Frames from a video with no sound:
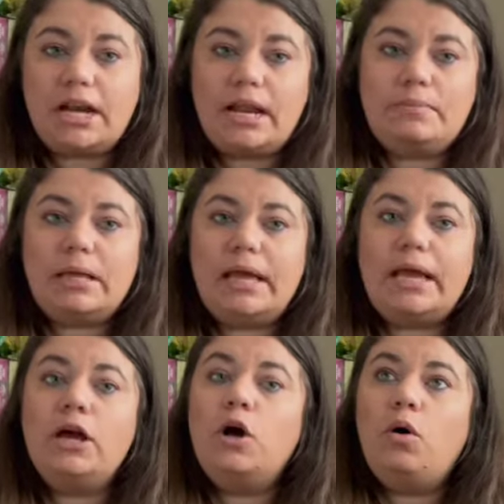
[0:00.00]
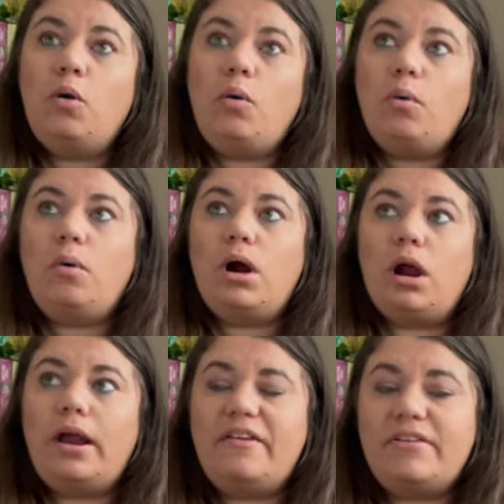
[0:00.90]
Anyplay
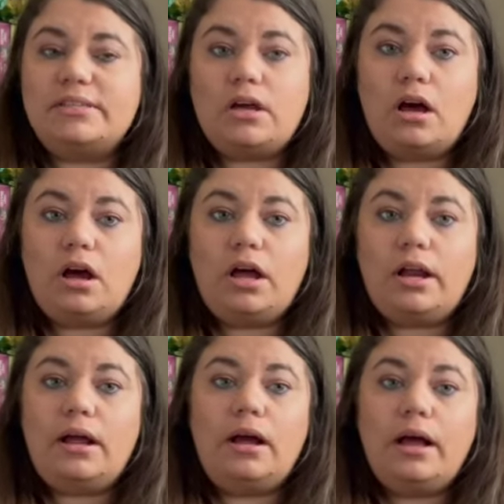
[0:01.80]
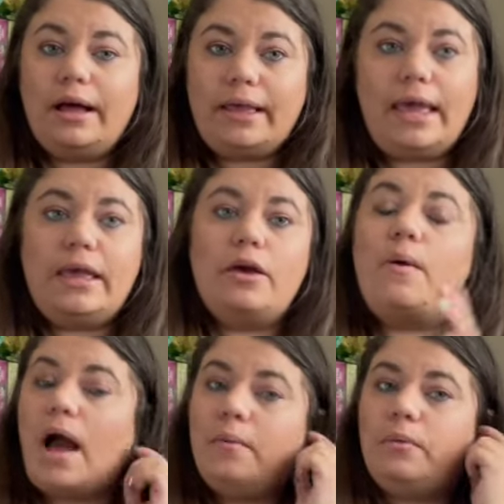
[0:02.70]
or if it's on KU,
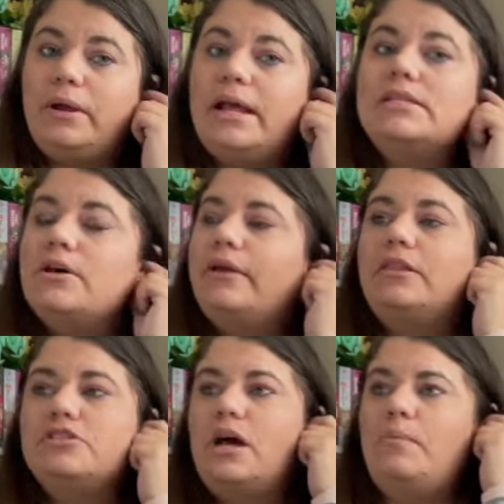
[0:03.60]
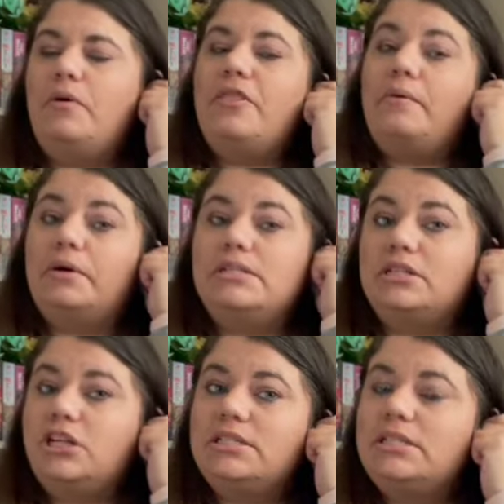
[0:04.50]
I will read it. So like, there's a couple that were
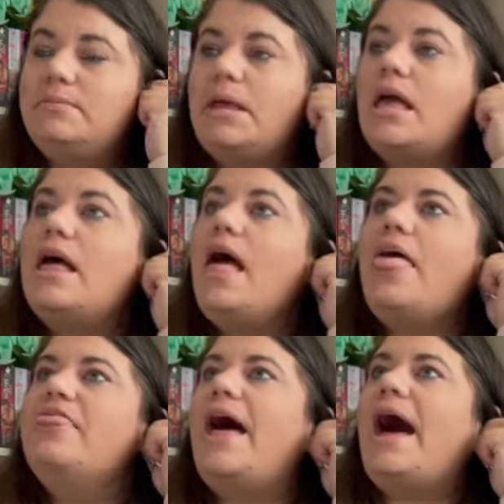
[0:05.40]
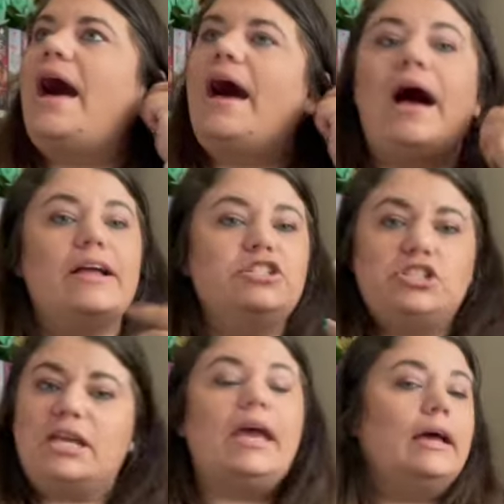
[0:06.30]
suggested to me that I
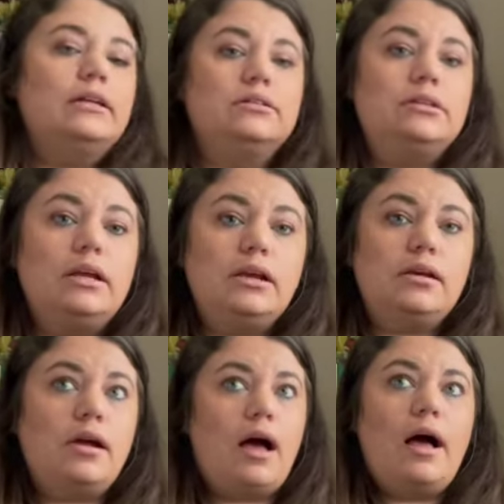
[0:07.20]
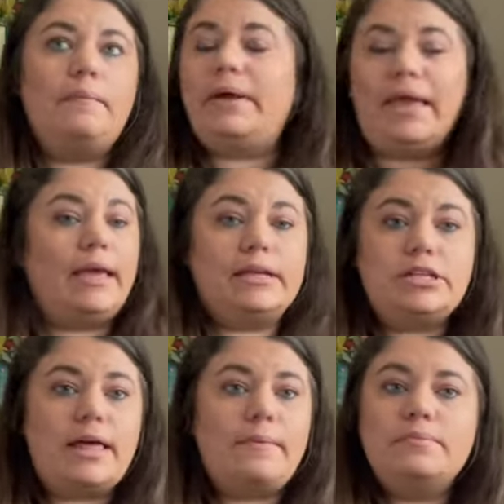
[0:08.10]
just can't, I can't get
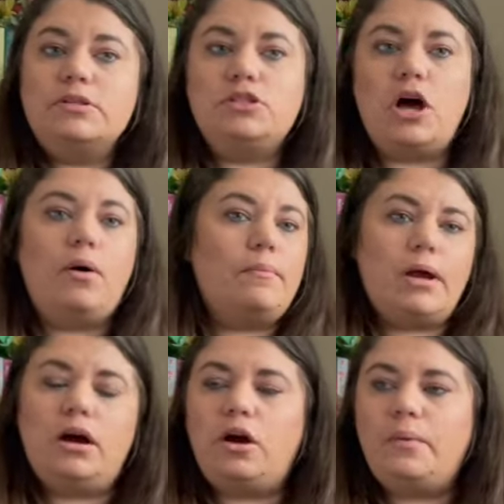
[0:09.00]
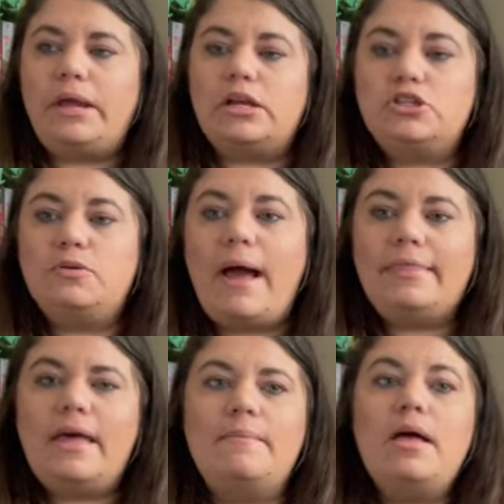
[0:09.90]
to them. So I'm not going to
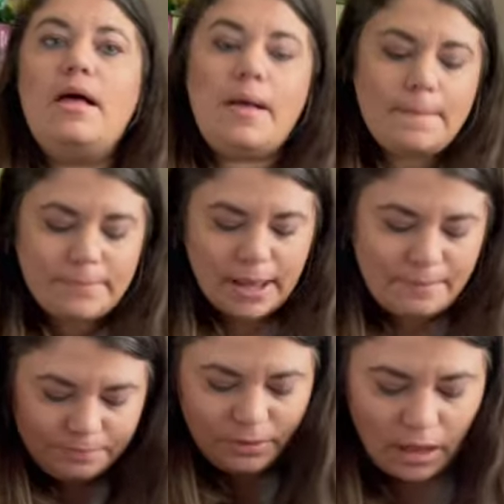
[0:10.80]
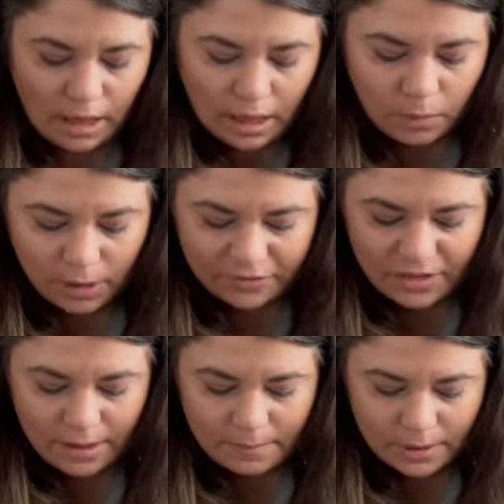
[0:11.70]
add them. But one of
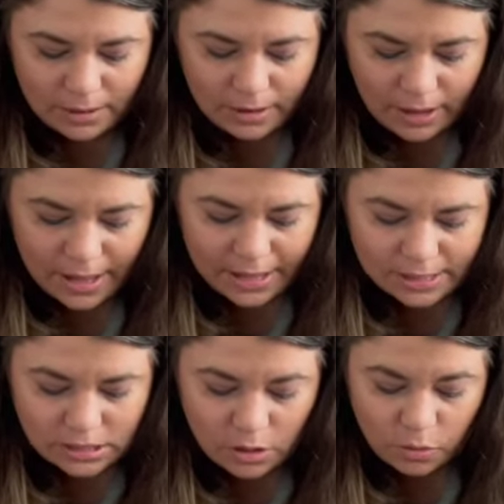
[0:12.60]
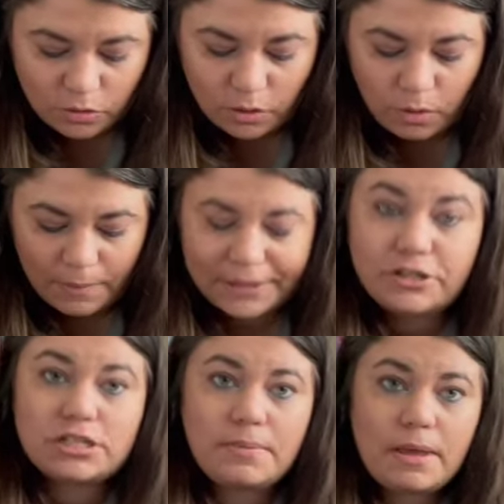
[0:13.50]
them is The Romance
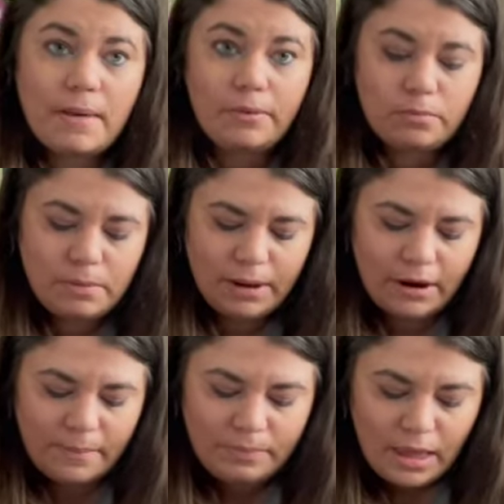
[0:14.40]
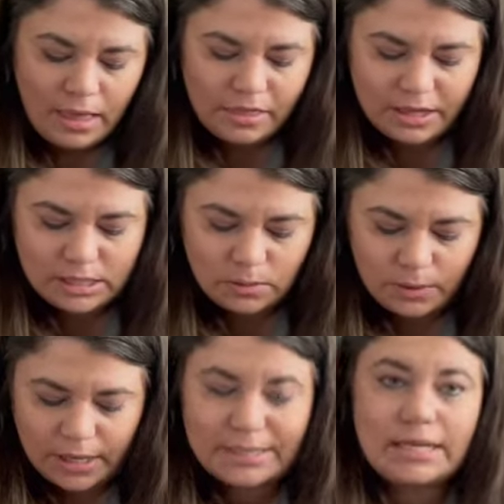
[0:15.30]
Recipe by Ruby Barrett. This
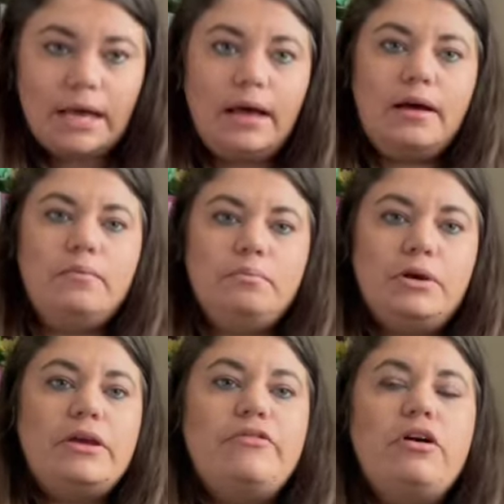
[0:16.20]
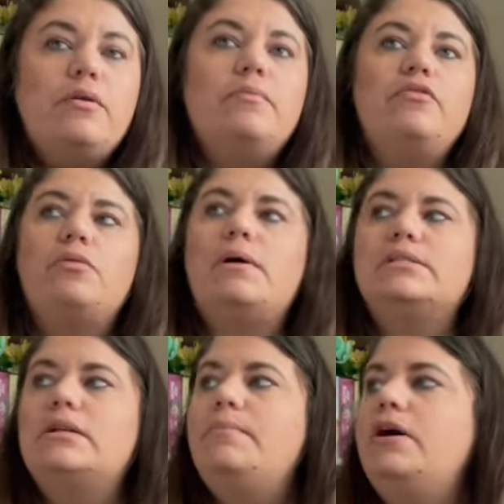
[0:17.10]
was Bree from Four
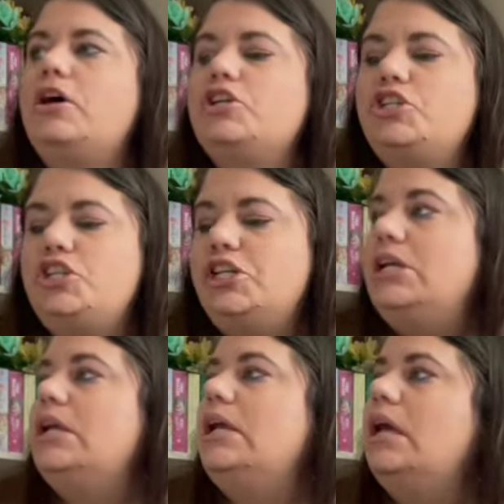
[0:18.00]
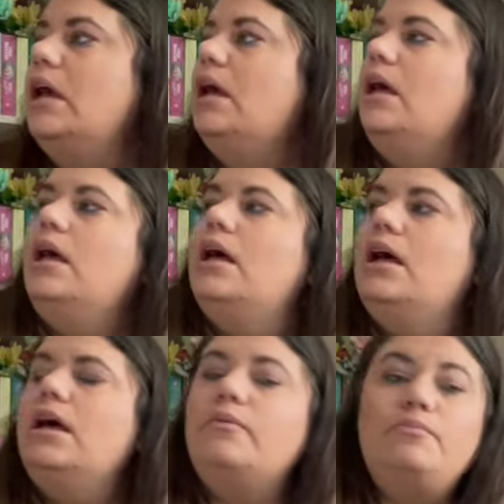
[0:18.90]
Paws in a Book. She
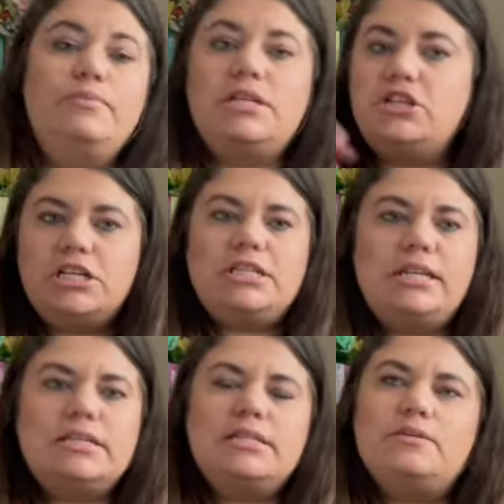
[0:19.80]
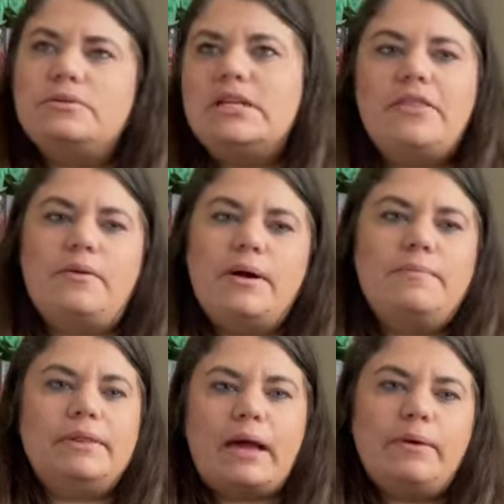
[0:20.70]
suggested this. There was another one,
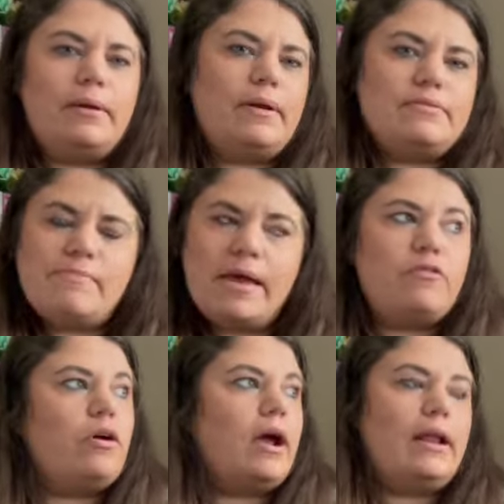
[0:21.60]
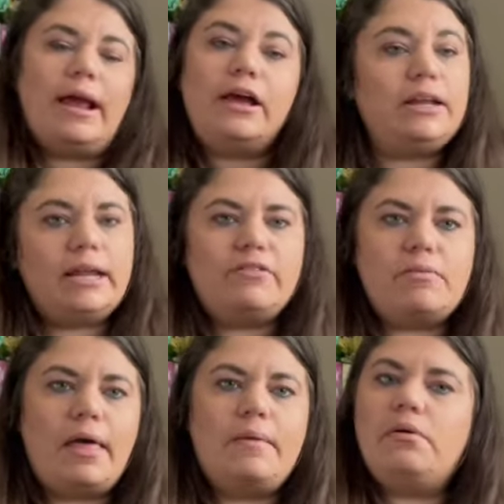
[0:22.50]
but that one I would have to pay for, and I couldn't get it from
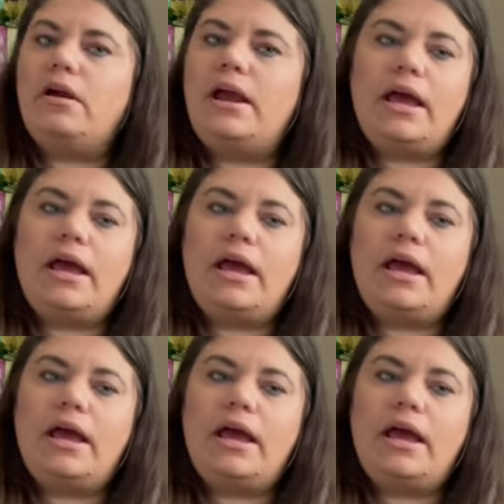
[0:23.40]
the library.